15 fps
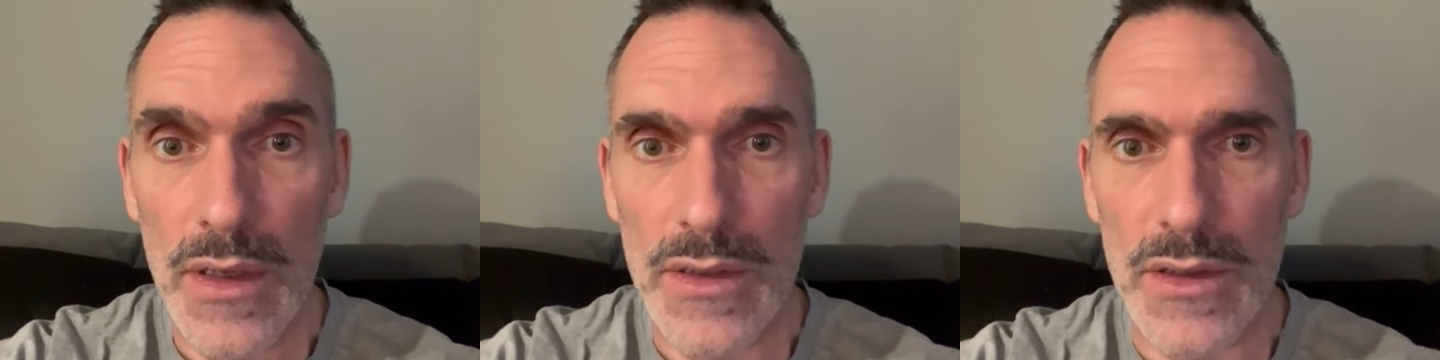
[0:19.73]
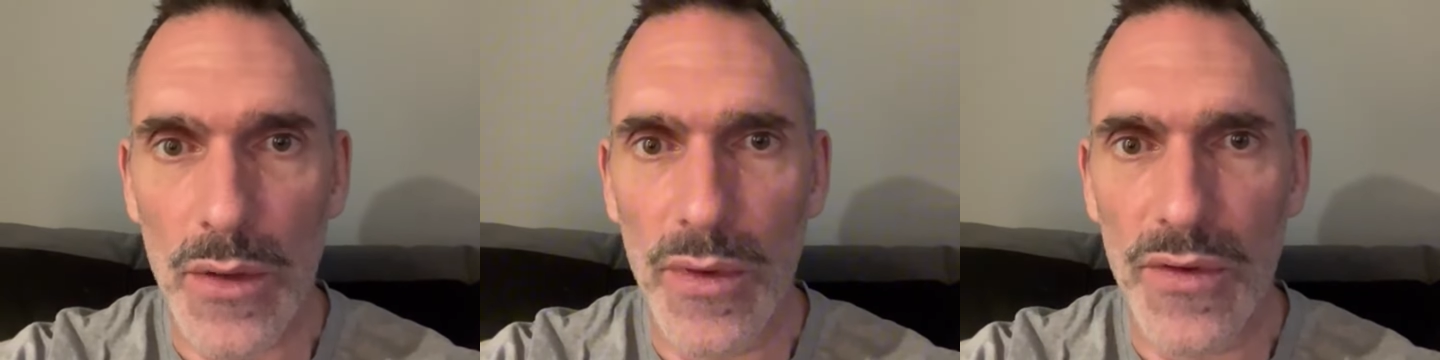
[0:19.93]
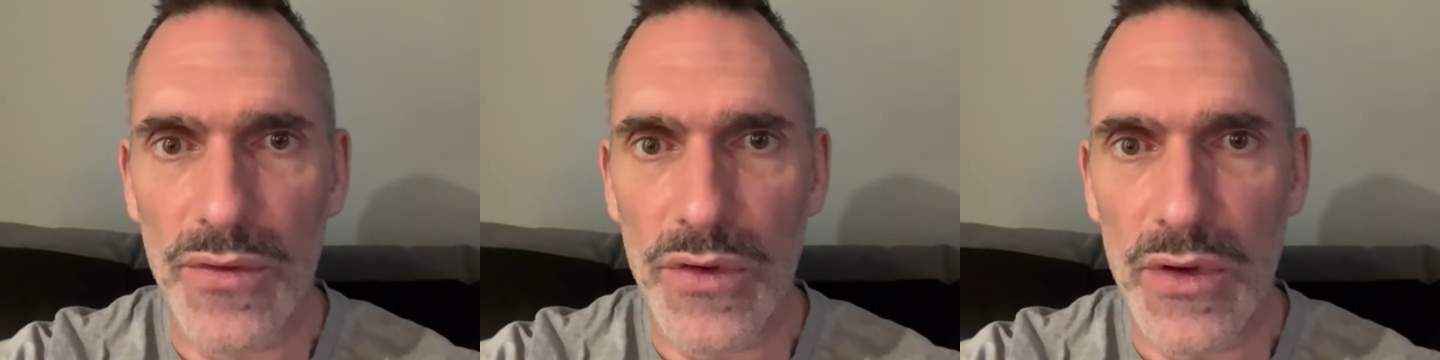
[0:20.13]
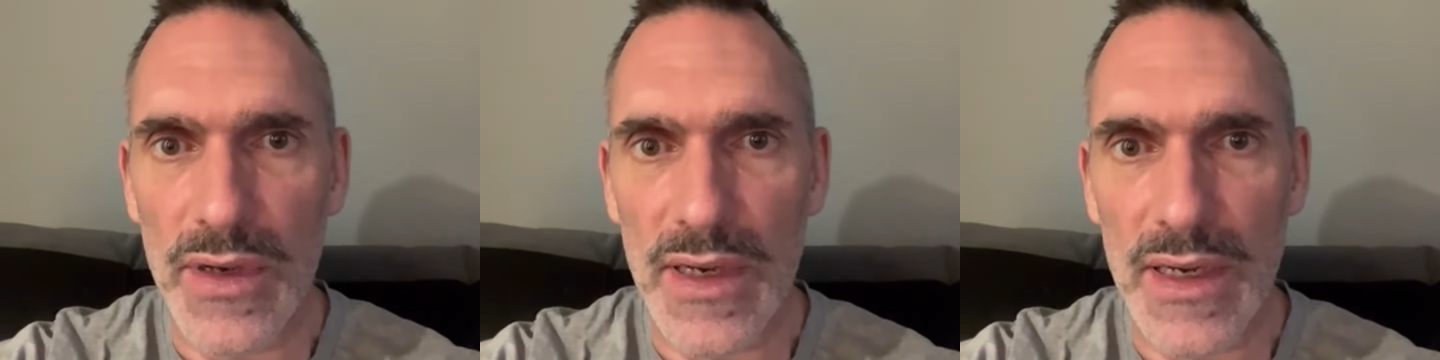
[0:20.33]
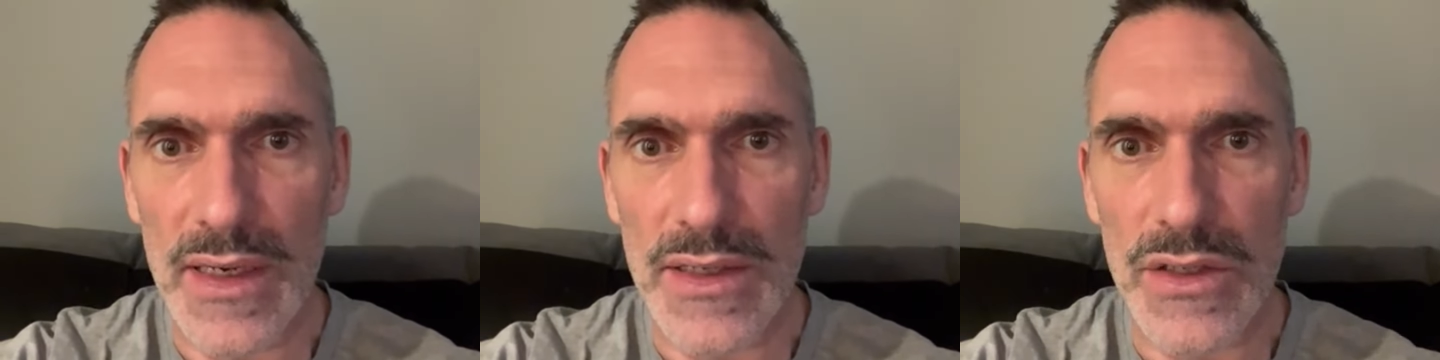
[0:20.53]
So if you
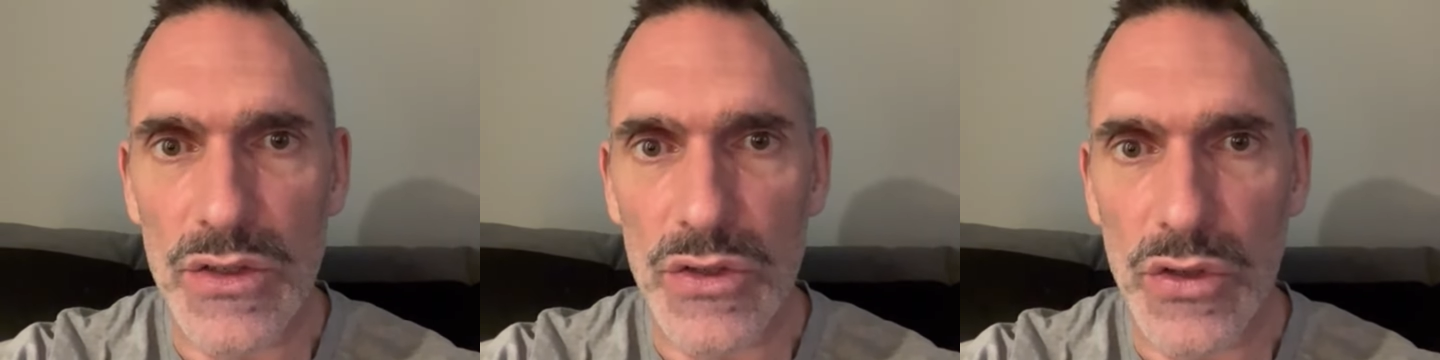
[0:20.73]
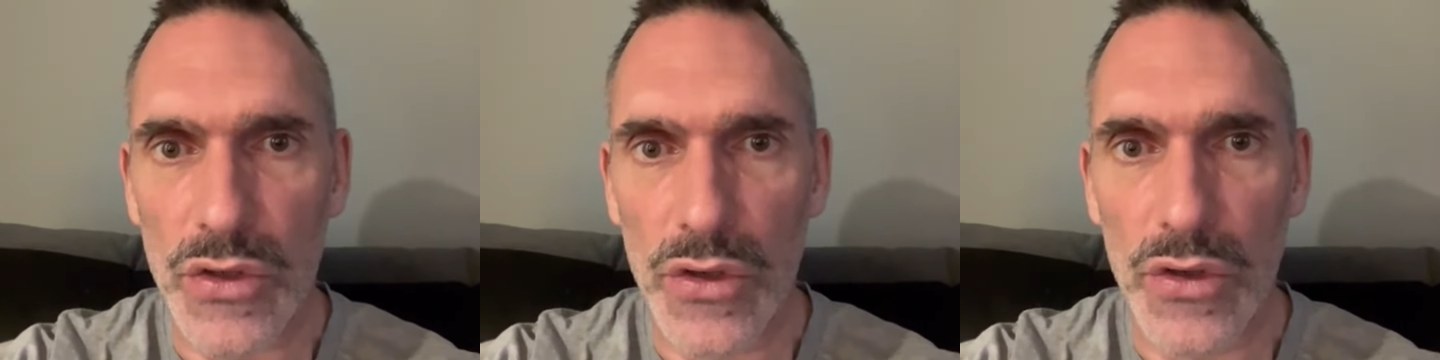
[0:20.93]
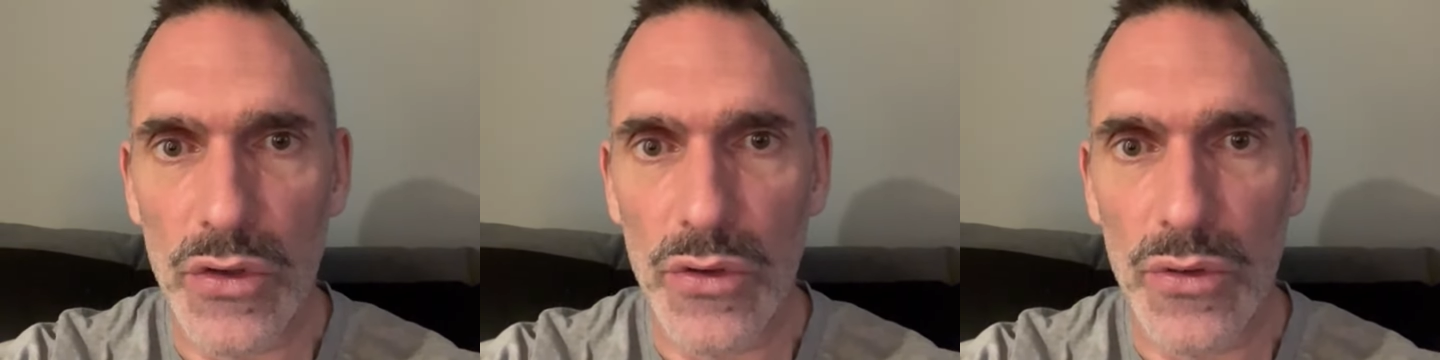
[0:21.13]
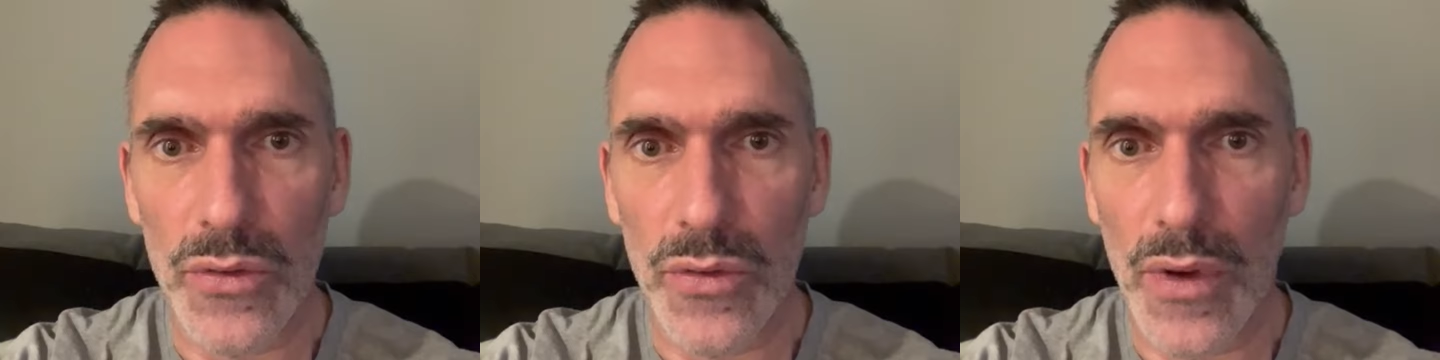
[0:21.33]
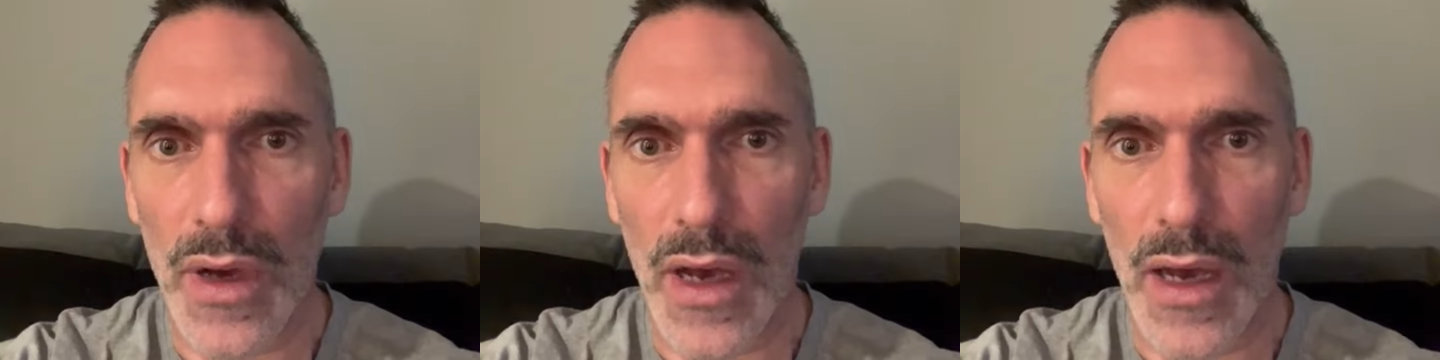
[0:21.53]
need
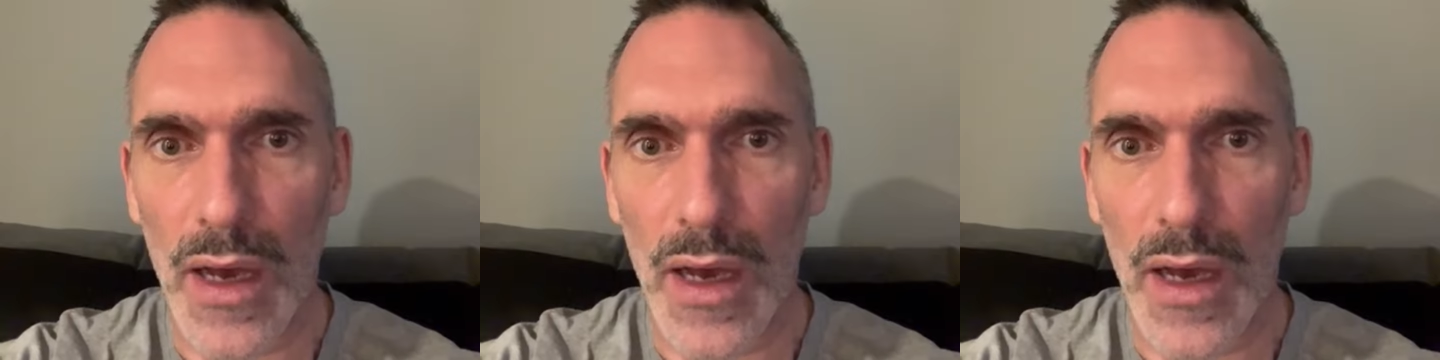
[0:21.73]
to